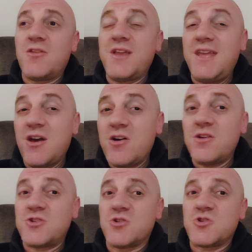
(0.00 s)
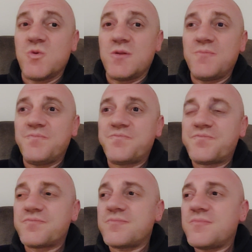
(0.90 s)
early on. Then he hurt Joshua,
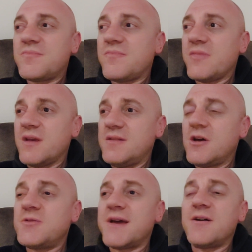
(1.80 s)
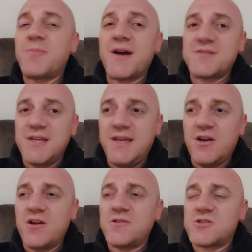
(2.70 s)
no doubt about it. He
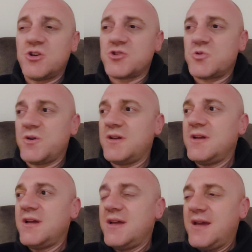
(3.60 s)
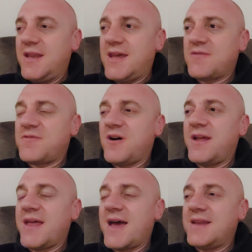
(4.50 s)
hurts Joshua in that
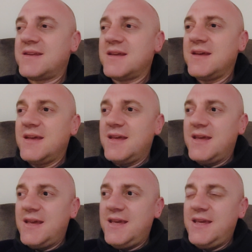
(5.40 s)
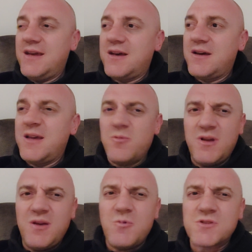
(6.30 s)
fight, and he
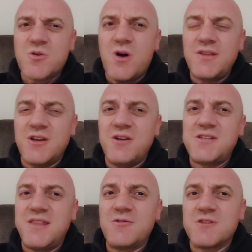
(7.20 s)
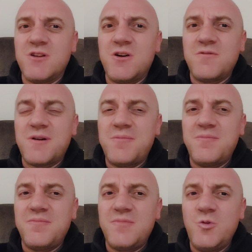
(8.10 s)
it was quite dirty. There was a lot of
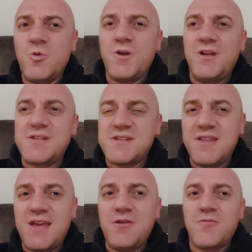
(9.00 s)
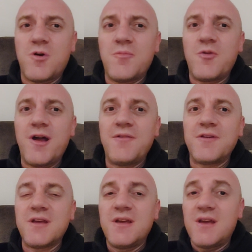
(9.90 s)
naughtiness at the end of one
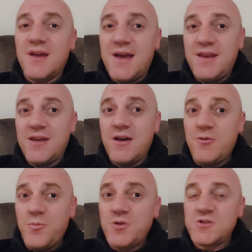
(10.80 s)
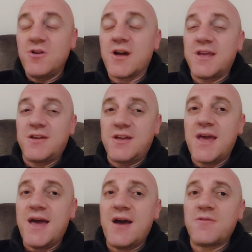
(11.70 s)
round, and it almost looked like it could
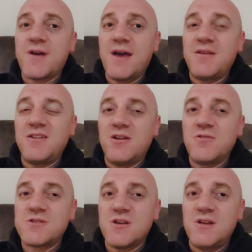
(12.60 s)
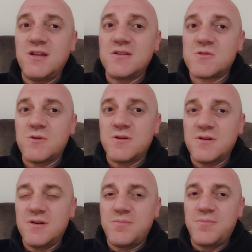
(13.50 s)
get out of hand. You know, it was turning into
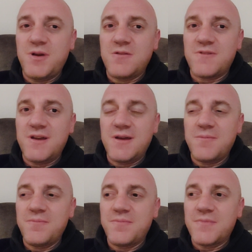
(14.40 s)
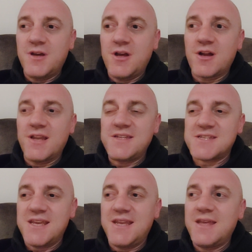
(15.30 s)
a bit of an ugly
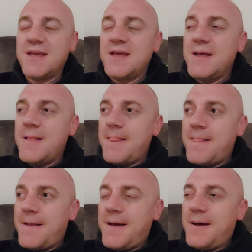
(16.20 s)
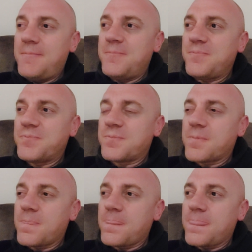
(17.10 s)
scene.
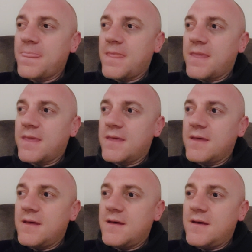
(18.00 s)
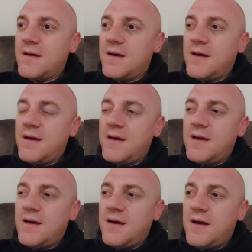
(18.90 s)

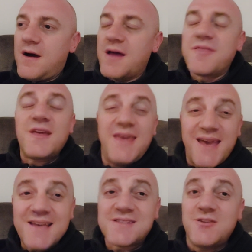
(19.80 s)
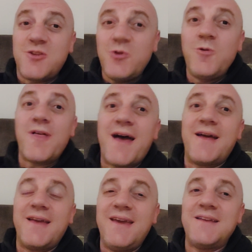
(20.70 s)
I think he has to do
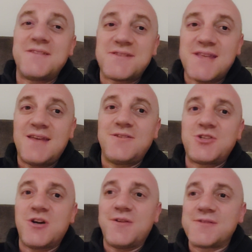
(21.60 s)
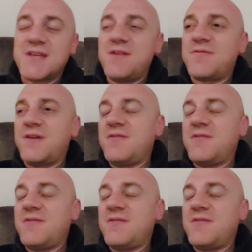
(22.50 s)
that here to stand a chance. I